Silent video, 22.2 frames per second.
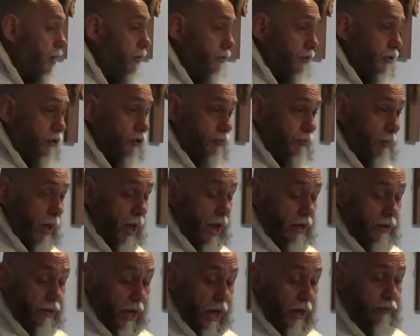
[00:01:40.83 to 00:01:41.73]
This
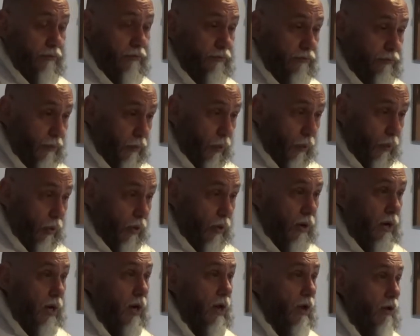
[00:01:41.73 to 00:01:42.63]
man had
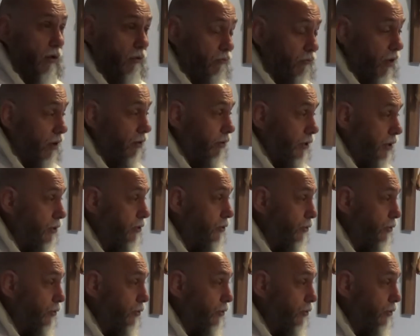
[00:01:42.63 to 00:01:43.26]
four very